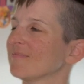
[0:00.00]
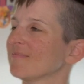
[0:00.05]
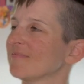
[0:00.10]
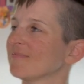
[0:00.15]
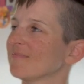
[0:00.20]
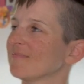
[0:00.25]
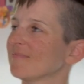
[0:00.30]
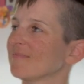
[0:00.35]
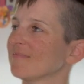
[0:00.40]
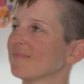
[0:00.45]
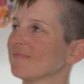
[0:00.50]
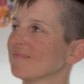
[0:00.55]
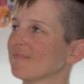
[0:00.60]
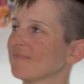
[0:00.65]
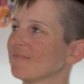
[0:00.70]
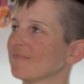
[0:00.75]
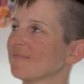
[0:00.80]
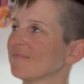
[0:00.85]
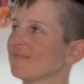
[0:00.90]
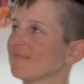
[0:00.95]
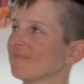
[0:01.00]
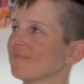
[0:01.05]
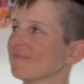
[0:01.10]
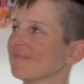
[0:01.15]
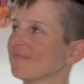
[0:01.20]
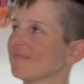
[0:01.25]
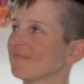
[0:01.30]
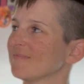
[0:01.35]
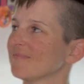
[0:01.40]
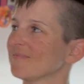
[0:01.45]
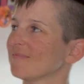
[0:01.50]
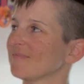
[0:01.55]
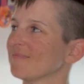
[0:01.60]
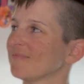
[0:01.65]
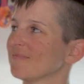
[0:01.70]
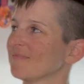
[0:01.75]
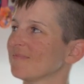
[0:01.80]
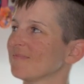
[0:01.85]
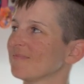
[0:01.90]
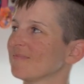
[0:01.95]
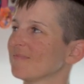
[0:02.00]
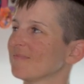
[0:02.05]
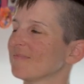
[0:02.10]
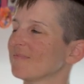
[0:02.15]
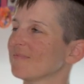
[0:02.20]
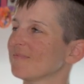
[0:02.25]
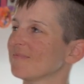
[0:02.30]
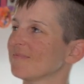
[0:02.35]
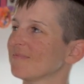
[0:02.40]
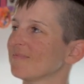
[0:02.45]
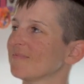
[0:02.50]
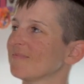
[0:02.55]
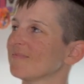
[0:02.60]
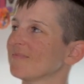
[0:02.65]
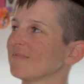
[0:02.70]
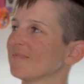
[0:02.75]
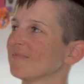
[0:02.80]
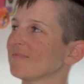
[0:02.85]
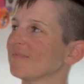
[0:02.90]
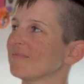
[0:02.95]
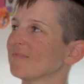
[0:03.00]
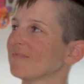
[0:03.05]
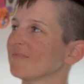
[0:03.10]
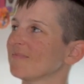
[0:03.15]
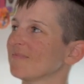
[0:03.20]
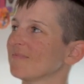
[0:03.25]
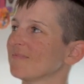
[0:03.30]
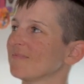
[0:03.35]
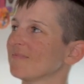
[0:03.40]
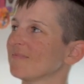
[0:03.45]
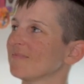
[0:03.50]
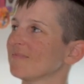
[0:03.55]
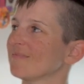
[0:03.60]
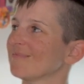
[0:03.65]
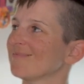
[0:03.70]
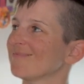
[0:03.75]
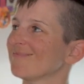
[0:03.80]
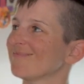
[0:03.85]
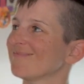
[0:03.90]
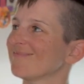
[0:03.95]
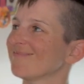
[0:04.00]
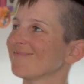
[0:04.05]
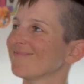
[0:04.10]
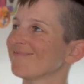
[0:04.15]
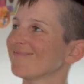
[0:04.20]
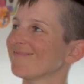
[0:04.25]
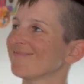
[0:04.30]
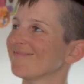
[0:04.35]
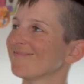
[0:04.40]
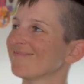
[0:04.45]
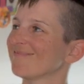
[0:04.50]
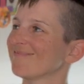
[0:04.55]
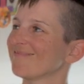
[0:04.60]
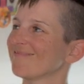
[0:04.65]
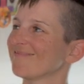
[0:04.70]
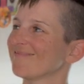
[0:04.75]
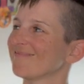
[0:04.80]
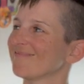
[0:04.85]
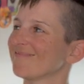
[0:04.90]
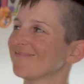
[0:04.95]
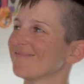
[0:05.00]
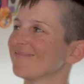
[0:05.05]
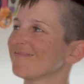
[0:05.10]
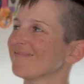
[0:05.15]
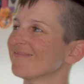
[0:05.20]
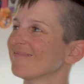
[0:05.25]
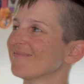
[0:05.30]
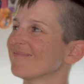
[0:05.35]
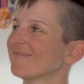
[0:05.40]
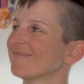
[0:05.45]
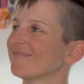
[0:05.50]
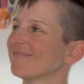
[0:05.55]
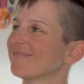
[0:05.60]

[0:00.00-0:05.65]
[no speech]